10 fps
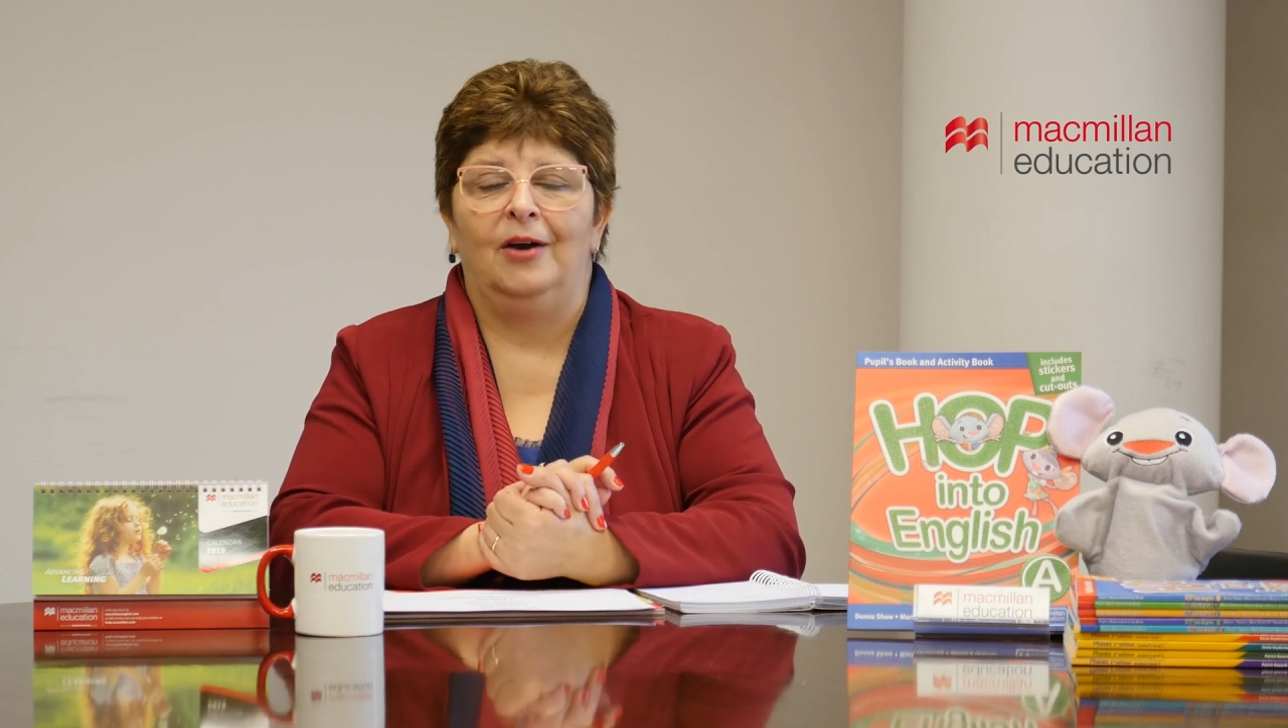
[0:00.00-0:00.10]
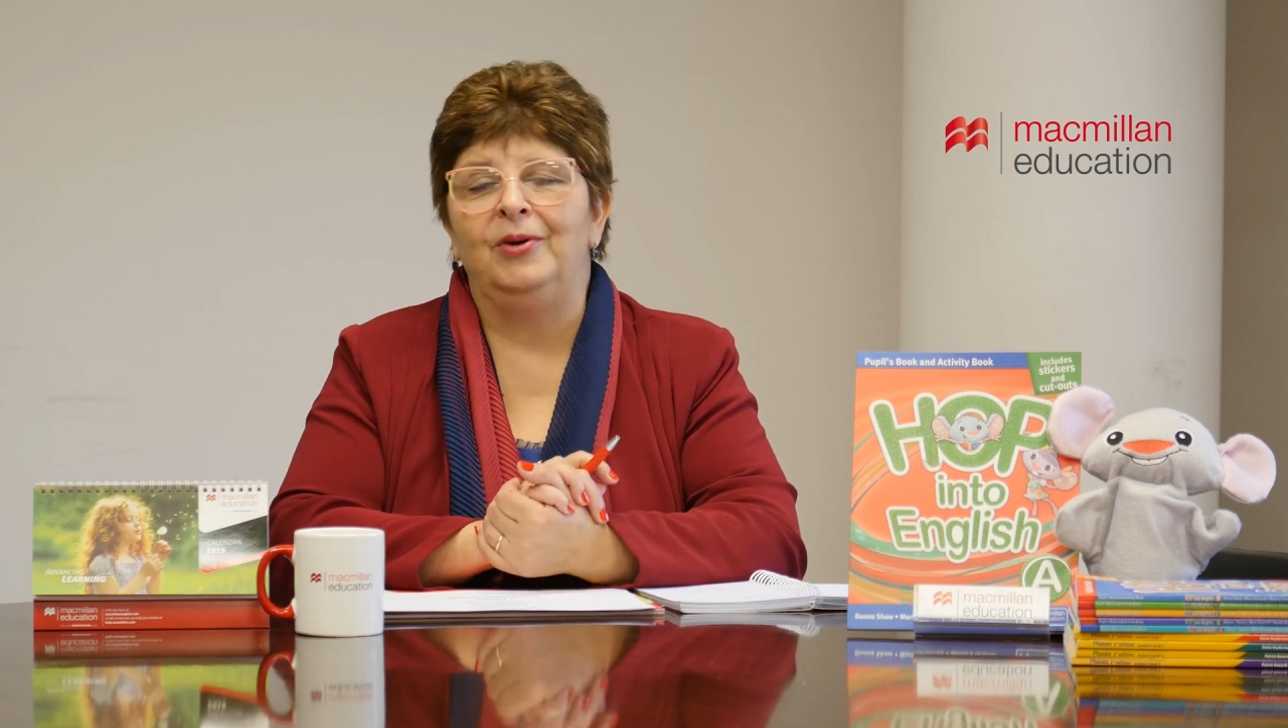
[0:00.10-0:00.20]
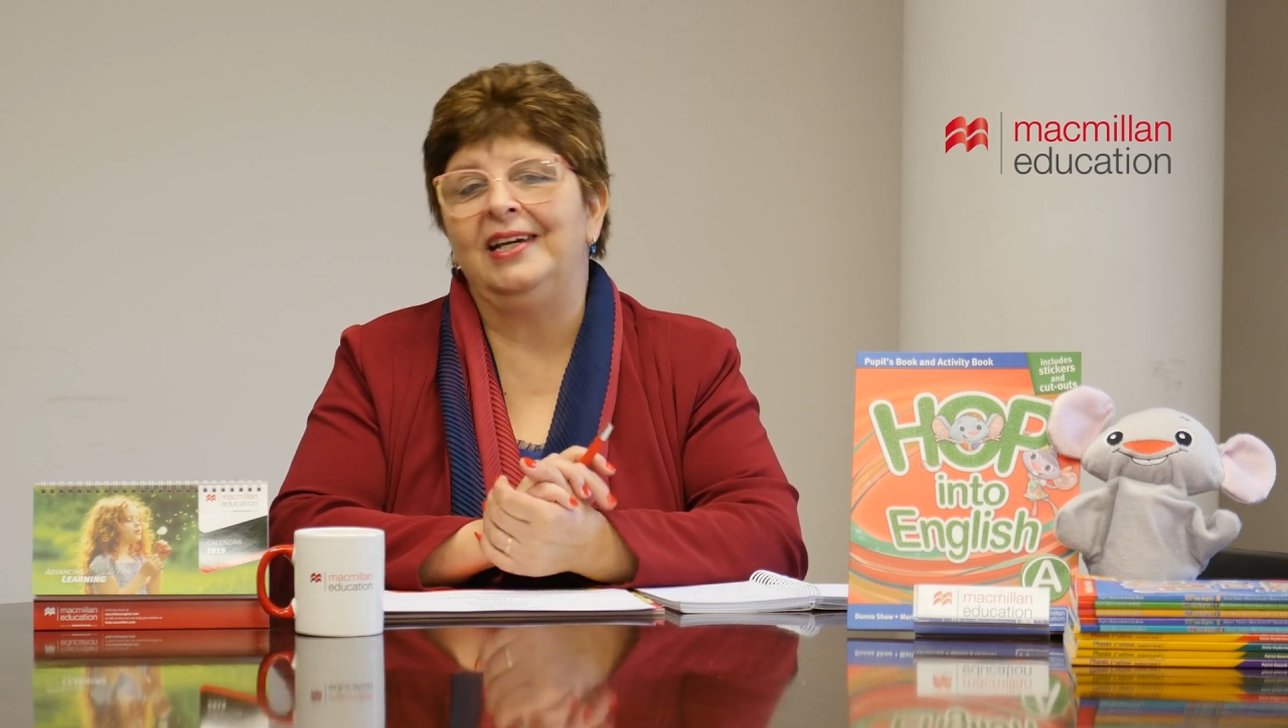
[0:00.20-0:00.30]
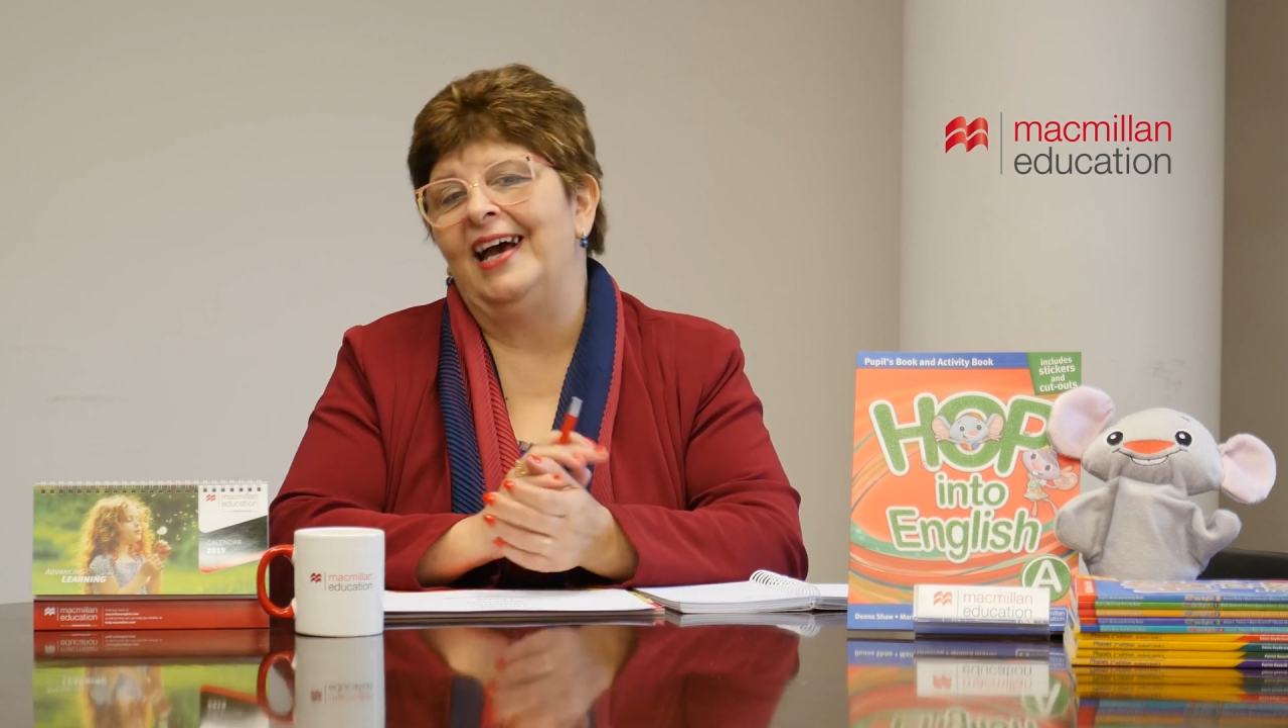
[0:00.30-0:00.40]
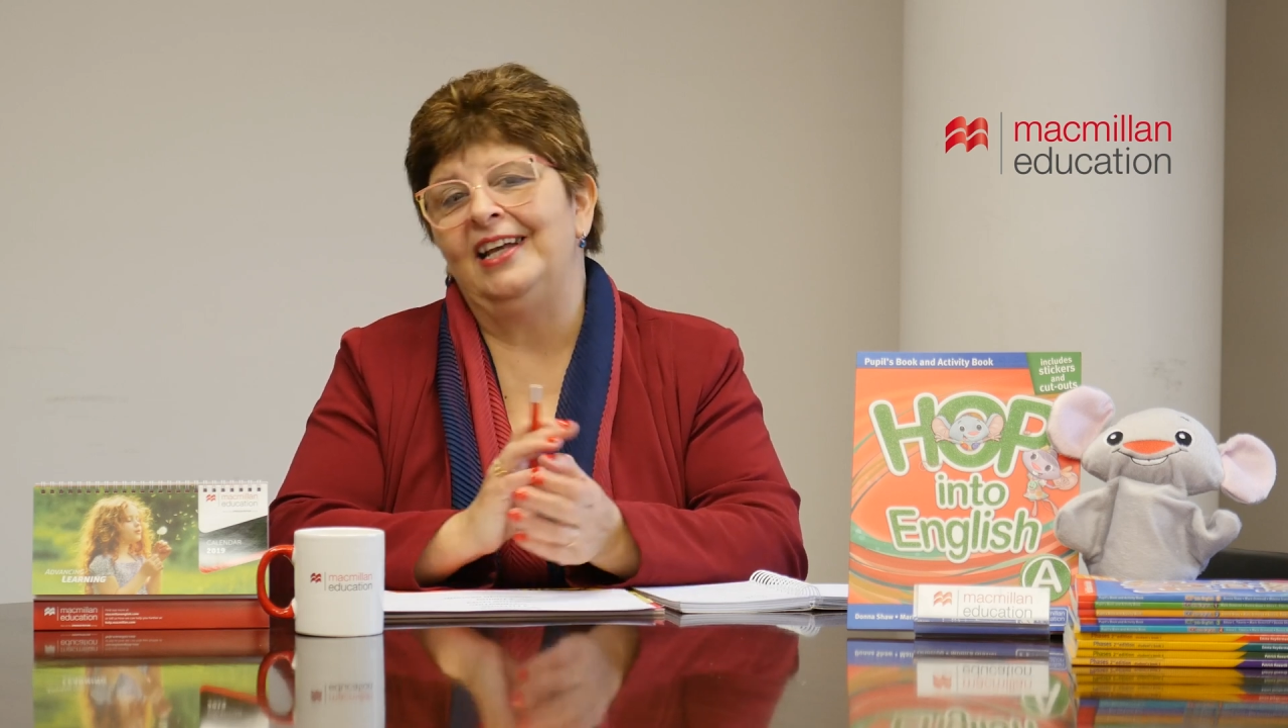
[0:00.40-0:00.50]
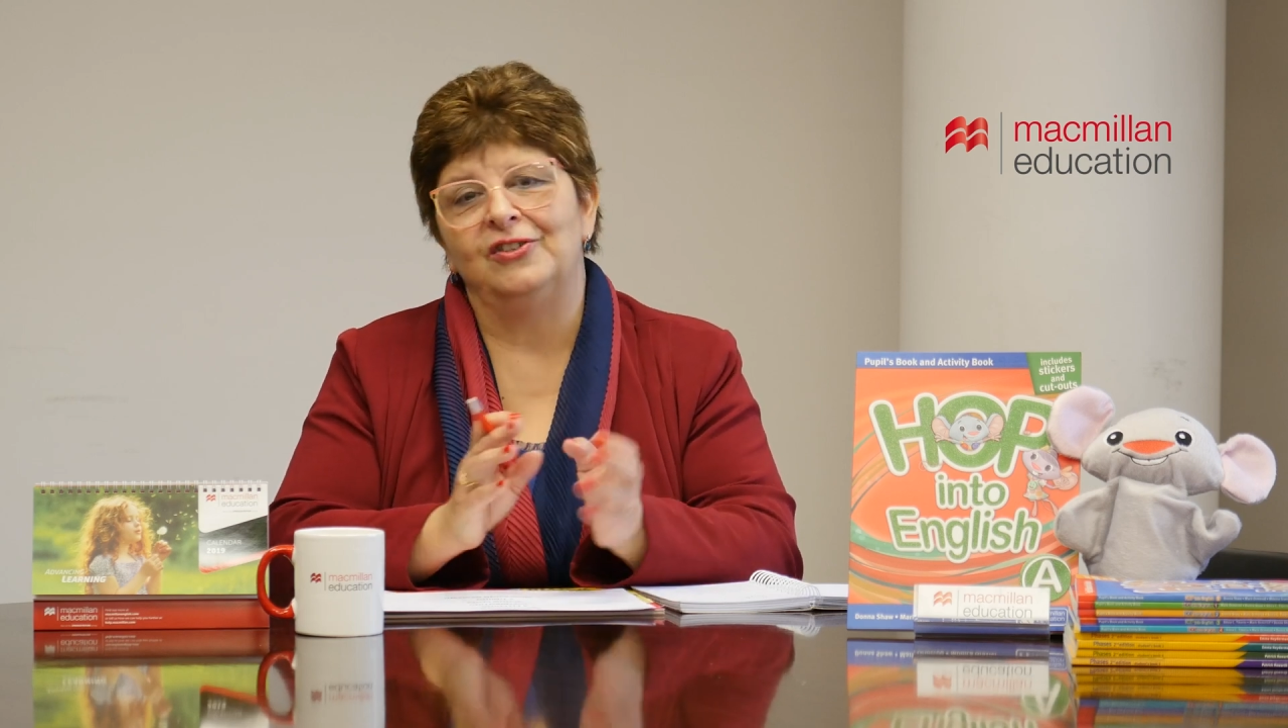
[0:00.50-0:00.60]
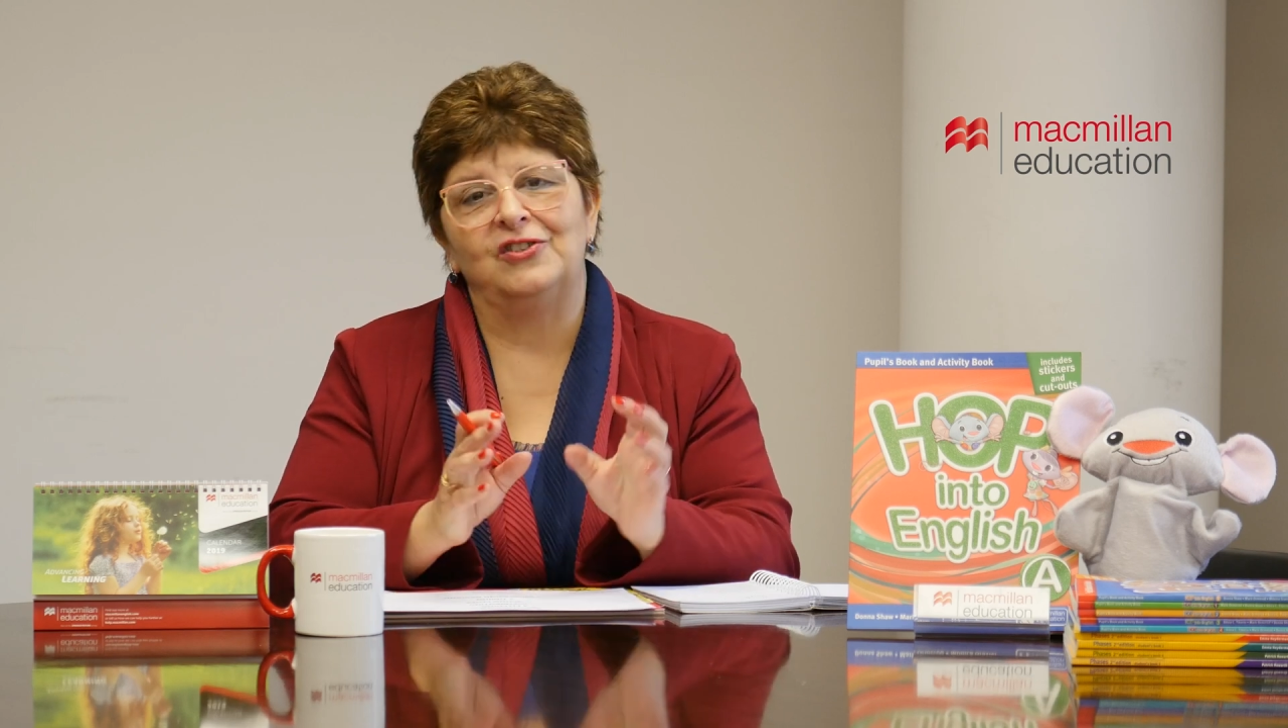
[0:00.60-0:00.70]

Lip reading: We cannot